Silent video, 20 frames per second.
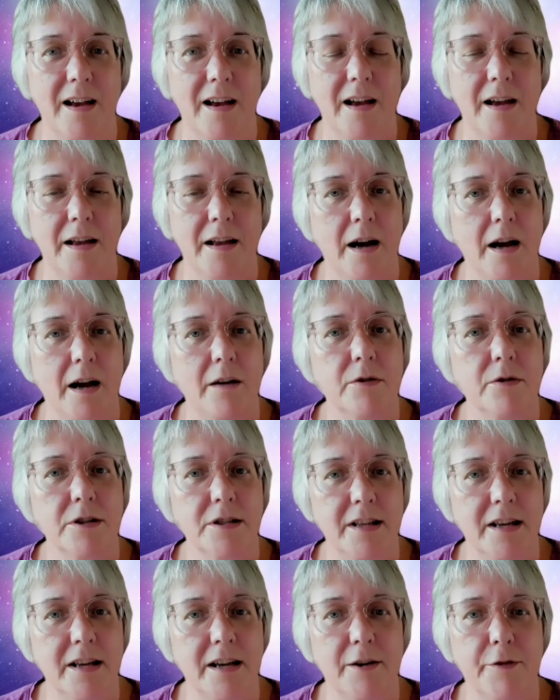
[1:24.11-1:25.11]
and I
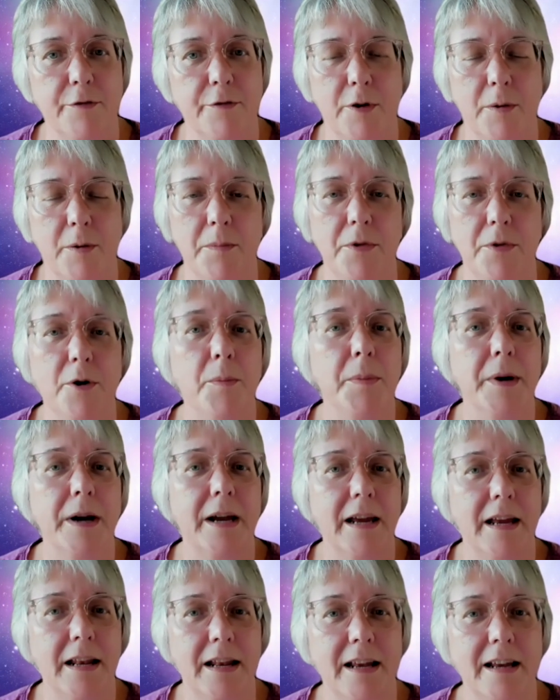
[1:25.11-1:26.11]
was there from the
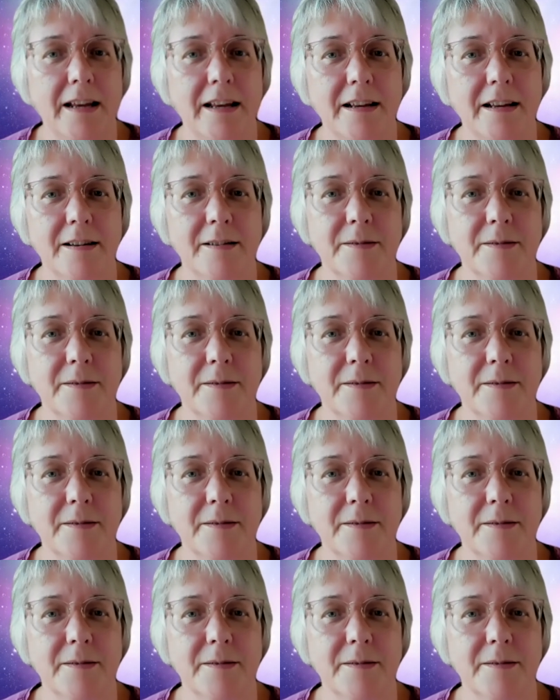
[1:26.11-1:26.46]
beginning.